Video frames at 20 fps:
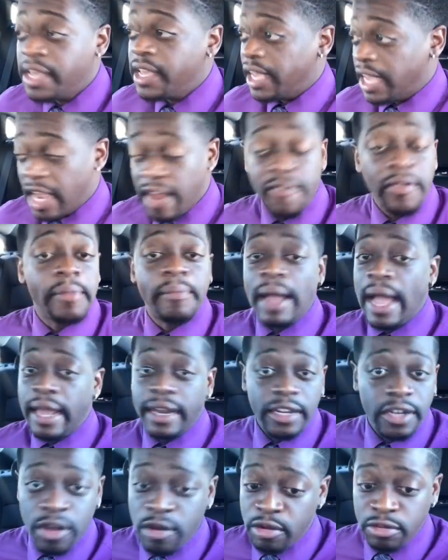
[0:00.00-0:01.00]

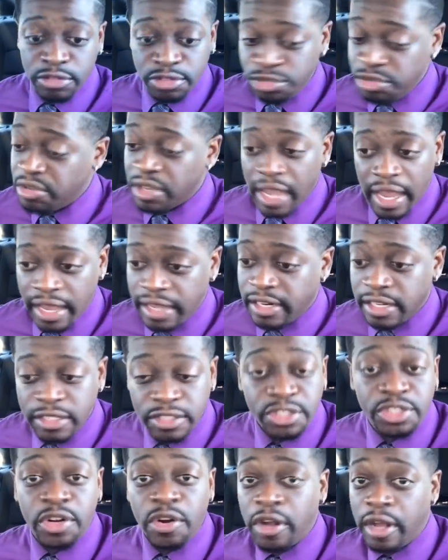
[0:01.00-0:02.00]
Everybody knows you can't
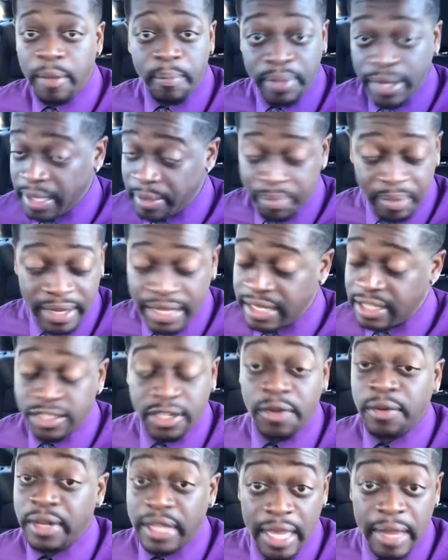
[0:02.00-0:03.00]
enjoy a big penis
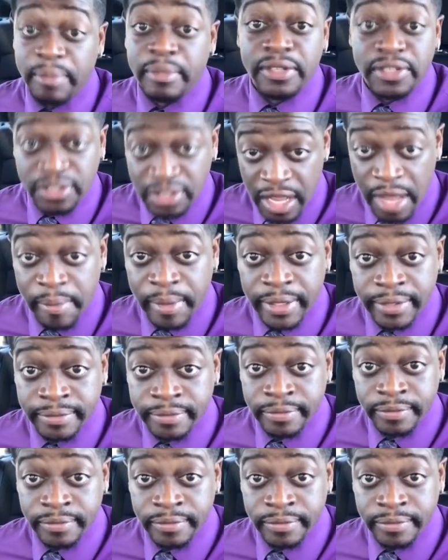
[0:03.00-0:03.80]
on an empty stomach.